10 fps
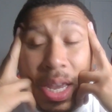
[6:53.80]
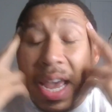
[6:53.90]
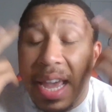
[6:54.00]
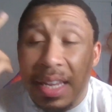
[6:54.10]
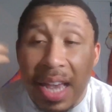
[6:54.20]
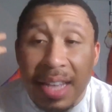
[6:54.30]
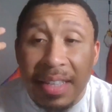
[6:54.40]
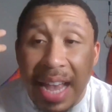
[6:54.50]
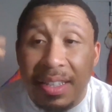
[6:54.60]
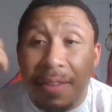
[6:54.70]
and yes,
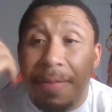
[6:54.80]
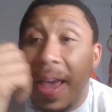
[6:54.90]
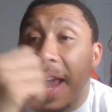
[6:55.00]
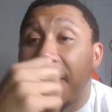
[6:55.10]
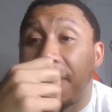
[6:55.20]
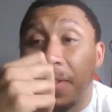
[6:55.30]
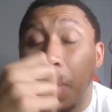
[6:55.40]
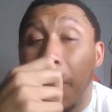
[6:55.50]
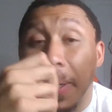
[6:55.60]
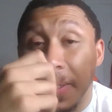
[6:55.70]
as a fan of
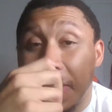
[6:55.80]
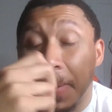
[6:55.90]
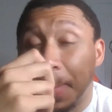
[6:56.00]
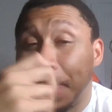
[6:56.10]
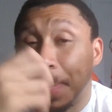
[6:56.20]
Zoids,